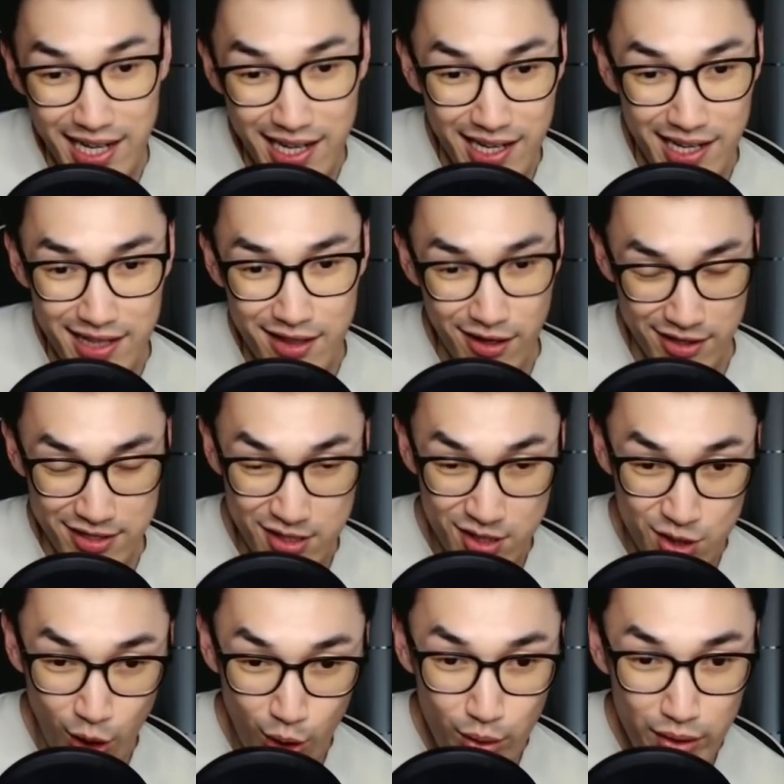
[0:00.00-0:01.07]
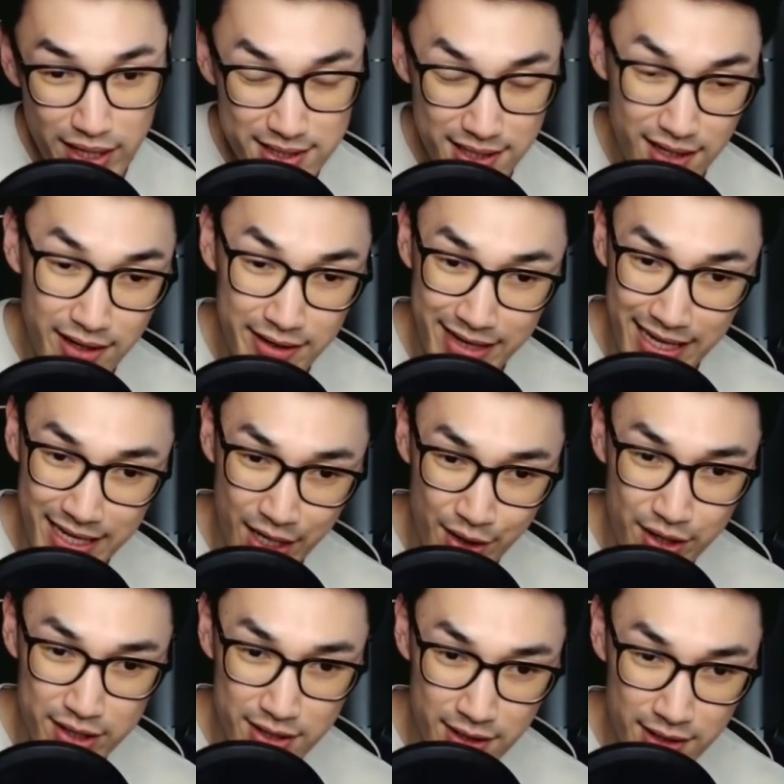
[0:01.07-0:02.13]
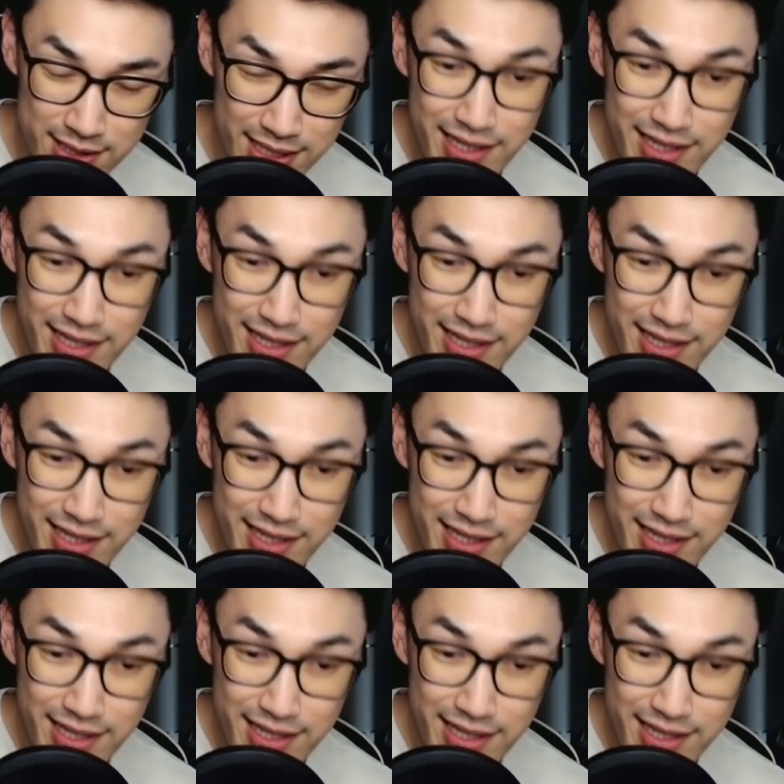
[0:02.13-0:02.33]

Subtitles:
Look, Snow is kind of like that character. It's kind of